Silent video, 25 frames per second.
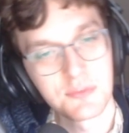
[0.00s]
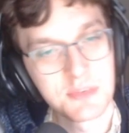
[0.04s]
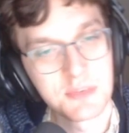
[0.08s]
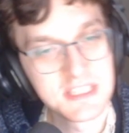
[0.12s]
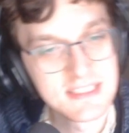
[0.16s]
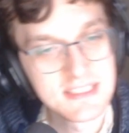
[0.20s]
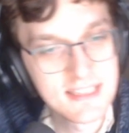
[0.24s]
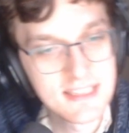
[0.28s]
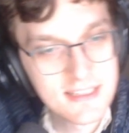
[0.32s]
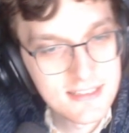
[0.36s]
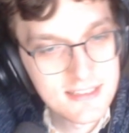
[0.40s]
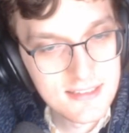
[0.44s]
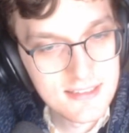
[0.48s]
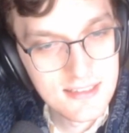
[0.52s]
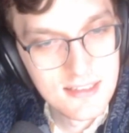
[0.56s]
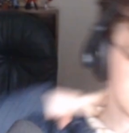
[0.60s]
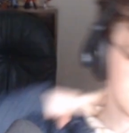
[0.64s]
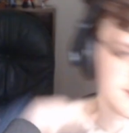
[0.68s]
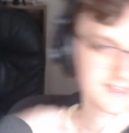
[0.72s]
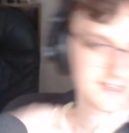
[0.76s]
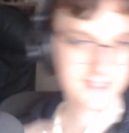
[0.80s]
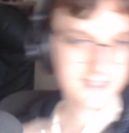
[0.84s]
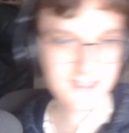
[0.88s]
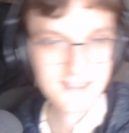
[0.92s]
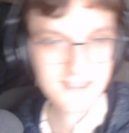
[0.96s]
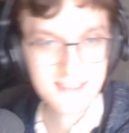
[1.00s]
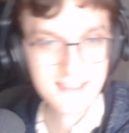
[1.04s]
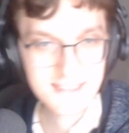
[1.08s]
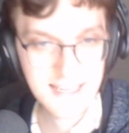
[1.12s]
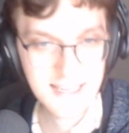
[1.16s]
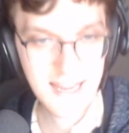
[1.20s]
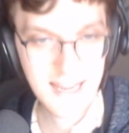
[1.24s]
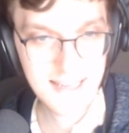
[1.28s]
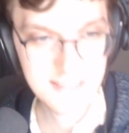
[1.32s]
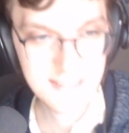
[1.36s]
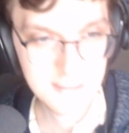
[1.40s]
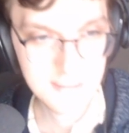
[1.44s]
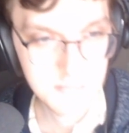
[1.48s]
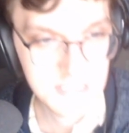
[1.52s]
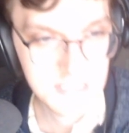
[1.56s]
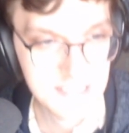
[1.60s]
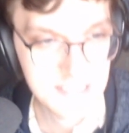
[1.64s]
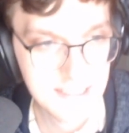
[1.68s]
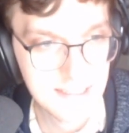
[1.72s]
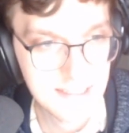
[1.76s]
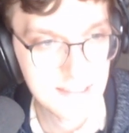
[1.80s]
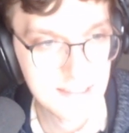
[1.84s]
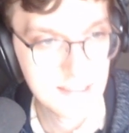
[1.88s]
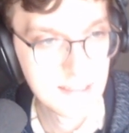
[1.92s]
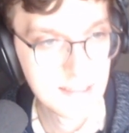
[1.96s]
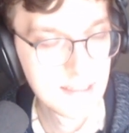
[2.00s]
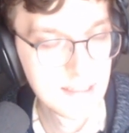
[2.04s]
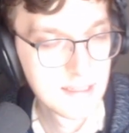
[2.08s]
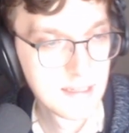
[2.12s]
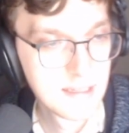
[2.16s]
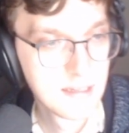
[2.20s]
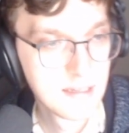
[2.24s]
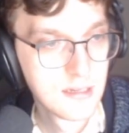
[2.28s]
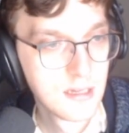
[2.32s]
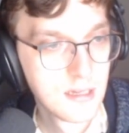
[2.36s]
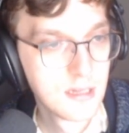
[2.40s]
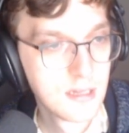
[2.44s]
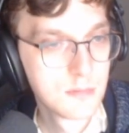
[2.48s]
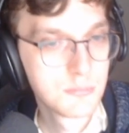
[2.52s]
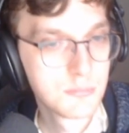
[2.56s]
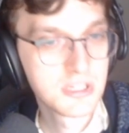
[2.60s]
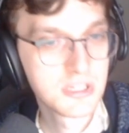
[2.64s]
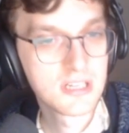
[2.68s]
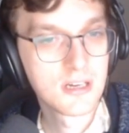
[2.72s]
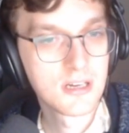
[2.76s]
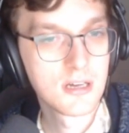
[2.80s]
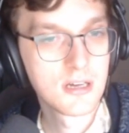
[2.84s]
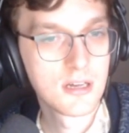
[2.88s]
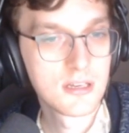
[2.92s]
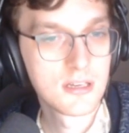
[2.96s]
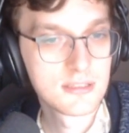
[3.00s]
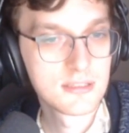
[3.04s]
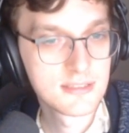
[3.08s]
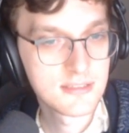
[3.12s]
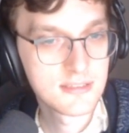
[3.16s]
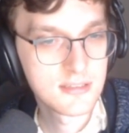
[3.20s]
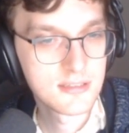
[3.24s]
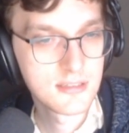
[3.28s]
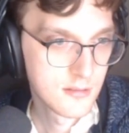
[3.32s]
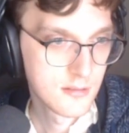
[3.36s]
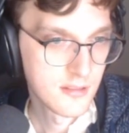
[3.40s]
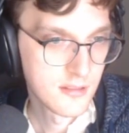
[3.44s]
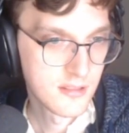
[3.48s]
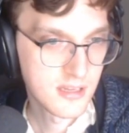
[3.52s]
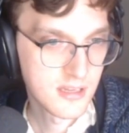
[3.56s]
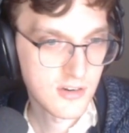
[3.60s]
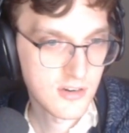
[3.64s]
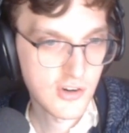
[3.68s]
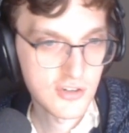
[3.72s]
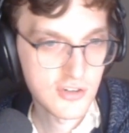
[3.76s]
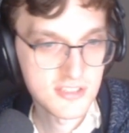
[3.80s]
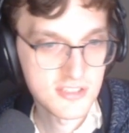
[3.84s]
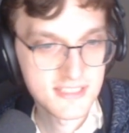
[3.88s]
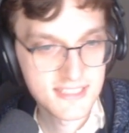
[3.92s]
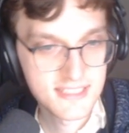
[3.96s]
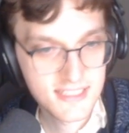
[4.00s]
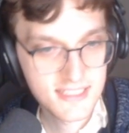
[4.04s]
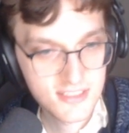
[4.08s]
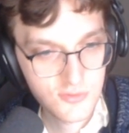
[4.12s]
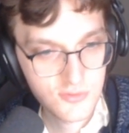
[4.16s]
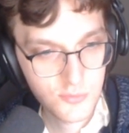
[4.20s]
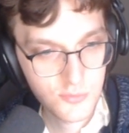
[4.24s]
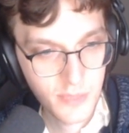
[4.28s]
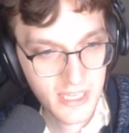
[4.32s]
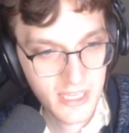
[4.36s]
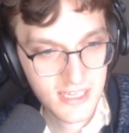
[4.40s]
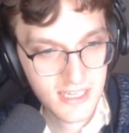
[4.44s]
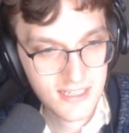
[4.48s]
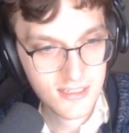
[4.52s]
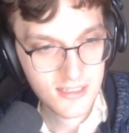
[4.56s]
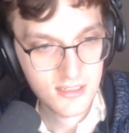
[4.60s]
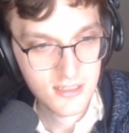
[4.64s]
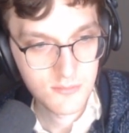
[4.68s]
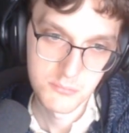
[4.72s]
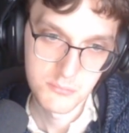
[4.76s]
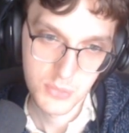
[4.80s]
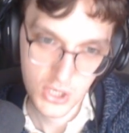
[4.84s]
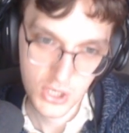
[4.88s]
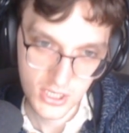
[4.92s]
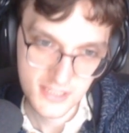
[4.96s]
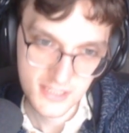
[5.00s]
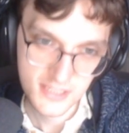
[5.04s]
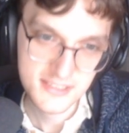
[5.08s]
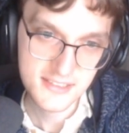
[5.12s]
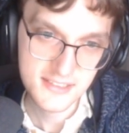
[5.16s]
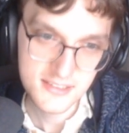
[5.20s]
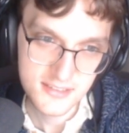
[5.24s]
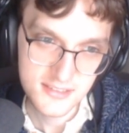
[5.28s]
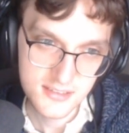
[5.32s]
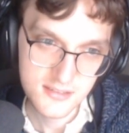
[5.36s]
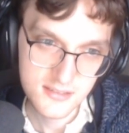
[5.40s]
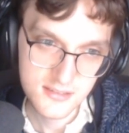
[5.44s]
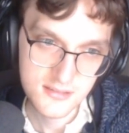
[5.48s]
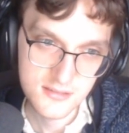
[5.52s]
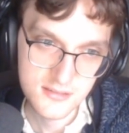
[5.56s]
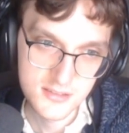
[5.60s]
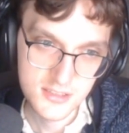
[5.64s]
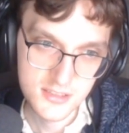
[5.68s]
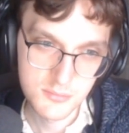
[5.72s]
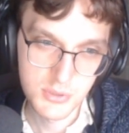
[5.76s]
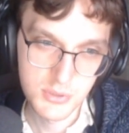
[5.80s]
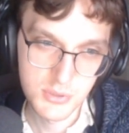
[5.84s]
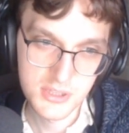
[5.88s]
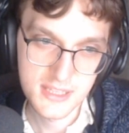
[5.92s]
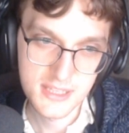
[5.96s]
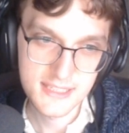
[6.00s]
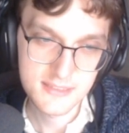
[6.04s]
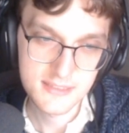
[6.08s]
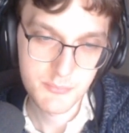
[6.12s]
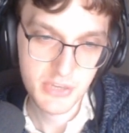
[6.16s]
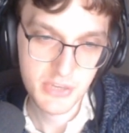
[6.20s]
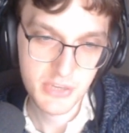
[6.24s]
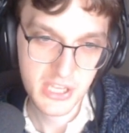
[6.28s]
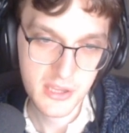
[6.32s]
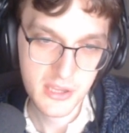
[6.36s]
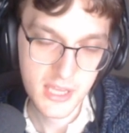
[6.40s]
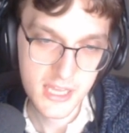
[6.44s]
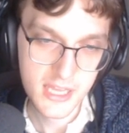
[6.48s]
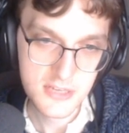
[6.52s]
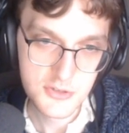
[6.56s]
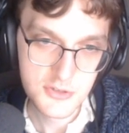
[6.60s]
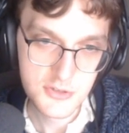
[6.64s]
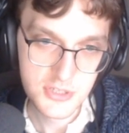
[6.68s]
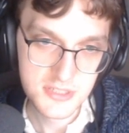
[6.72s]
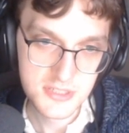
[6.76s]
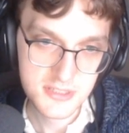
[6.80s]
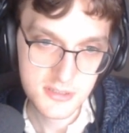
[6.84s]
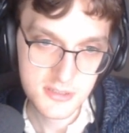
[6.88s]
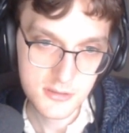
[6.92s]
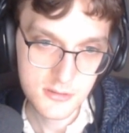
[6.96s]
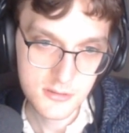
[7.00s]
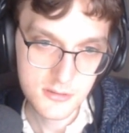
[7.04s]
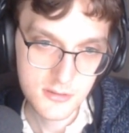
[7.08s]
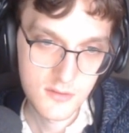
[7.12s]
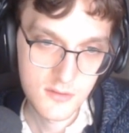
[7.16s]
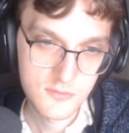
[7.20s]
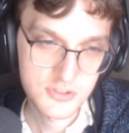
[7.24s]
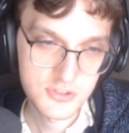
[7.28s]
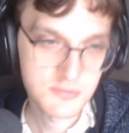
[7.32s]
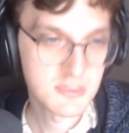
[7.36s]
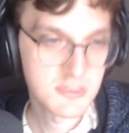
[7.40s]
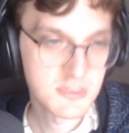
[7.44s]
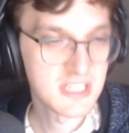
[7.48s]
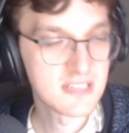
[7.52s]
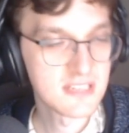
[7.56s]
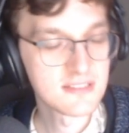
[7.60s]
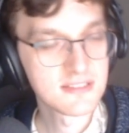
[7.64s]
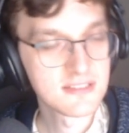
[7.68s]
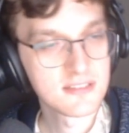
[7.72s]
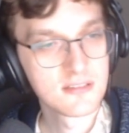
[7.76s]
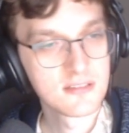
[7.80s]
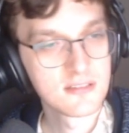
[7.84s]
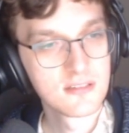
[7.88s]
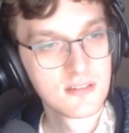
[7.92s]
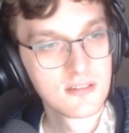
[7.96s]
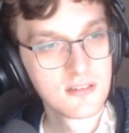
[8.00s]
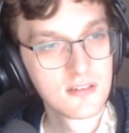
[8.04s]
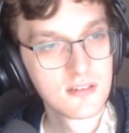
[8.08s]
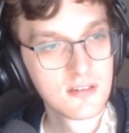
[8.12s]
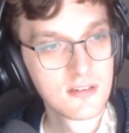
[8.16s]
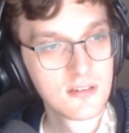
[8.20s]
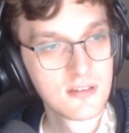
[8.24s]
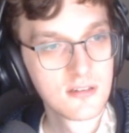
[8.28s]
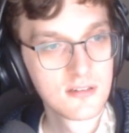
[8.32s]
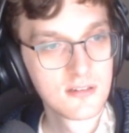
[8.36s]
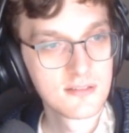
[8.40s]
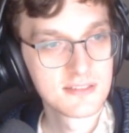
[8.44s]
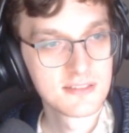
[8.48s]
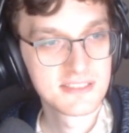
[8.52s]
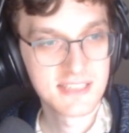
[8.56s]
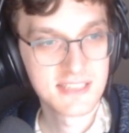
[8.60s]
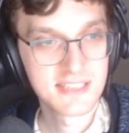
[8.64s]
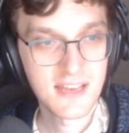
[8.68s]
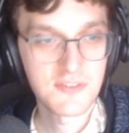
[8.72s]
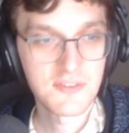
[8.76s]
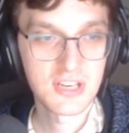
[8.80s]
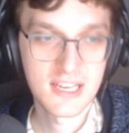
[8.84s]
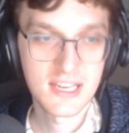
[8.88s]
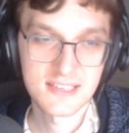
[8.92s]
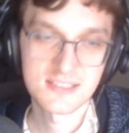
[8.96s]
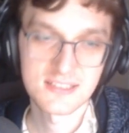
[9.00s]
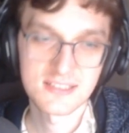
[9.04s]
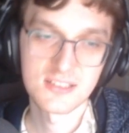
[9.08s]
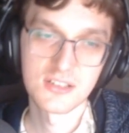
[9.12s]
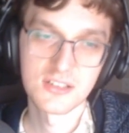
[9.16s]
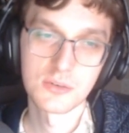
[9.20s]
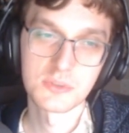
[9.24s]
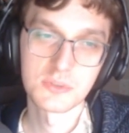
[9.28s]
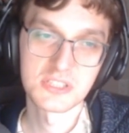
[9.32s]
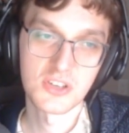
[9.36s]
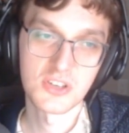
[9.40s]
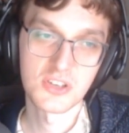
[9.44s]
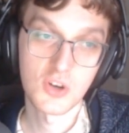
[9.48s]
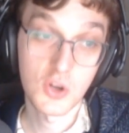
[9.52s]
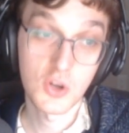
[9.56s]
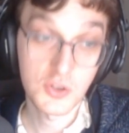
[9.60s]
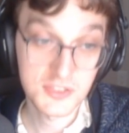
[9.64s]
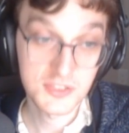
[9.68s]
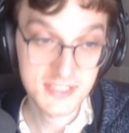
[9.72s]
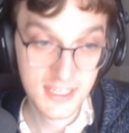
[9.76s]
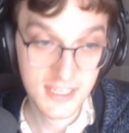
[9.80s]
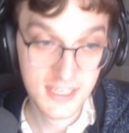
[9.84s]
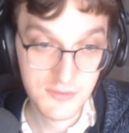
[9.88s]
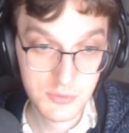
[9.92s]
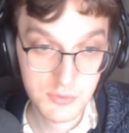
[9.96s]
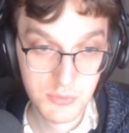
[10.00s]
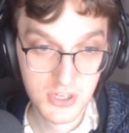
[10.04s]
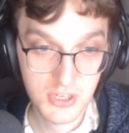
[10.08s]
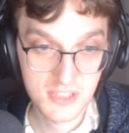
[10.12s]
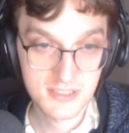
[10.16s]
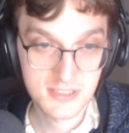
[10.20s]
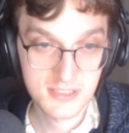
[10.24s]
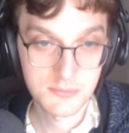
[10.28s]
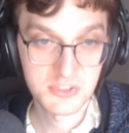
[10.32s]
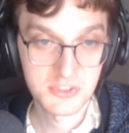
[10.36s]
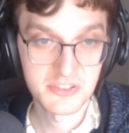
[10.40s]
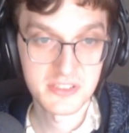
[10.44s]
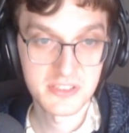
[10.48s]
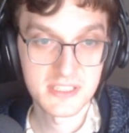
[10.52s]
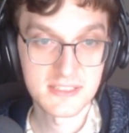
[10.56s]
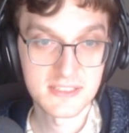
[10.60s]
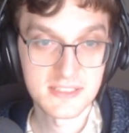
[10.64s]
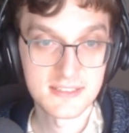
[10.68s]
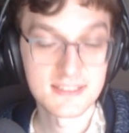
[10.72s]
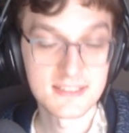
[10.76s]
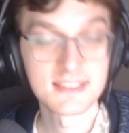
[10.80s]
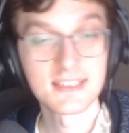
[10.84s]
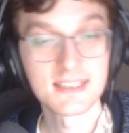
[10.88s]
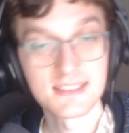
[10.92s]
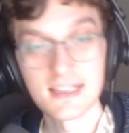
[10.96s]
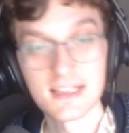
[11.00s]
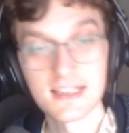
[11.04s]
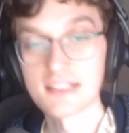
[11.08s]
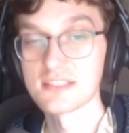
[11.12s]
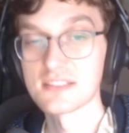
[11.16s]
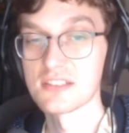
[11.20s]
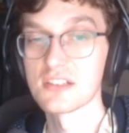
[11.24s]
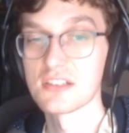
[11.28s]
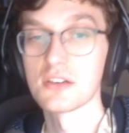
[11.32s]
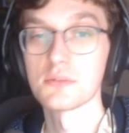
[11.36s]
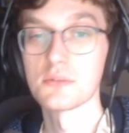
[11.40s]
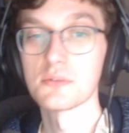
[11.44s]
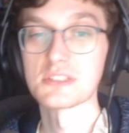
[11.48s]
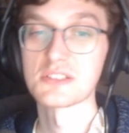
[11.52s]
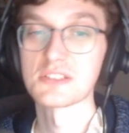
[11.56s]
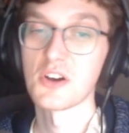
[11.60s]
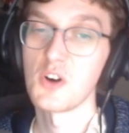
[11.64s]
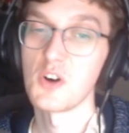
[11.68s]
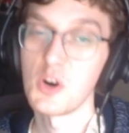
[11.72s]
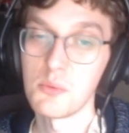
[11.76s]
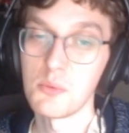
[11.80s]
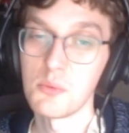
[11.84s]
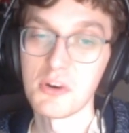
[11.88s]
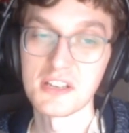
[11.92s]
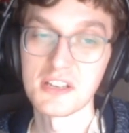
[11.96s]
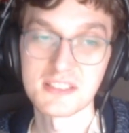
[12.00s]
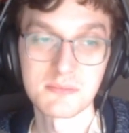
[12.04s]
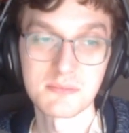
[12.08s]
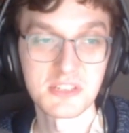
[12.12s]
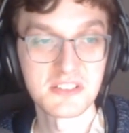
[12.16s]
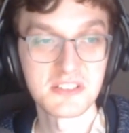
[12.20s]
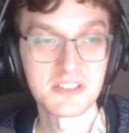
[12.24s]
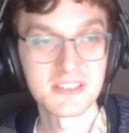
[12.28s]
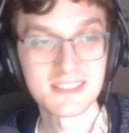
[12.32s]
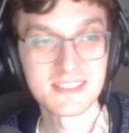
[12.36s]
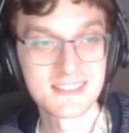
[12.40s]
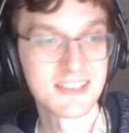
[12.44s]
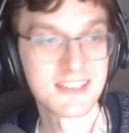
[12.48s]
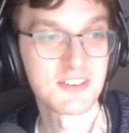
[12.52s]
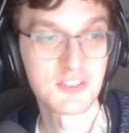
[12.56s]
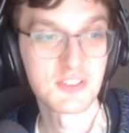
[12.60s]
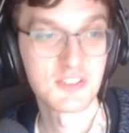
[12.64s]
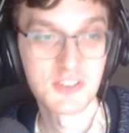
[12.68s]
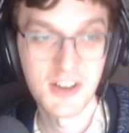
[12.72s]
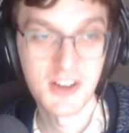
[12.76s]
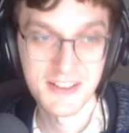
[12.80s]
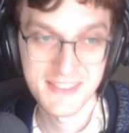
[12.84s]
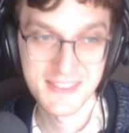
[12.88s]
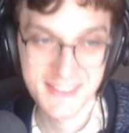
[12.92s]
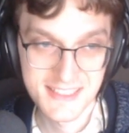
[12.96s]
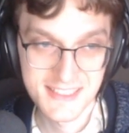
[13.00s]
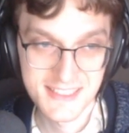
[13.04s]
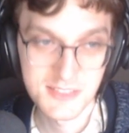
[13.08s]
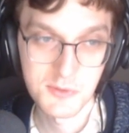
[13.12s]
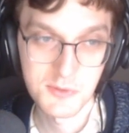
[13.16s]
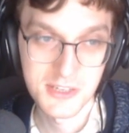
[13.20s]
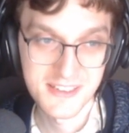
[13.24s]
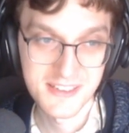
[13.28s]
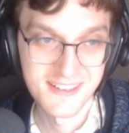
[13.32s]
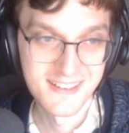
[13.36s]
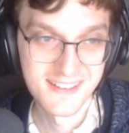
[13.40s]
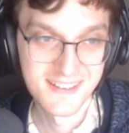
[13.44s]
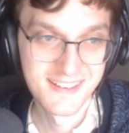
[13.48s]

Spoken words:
be 6? I think this has to be 6 because there are 6 remaining boxes to put this big cage into, which means 7 has to go into all 7 possibilities. 6 has to go into all possibilities that are not this one.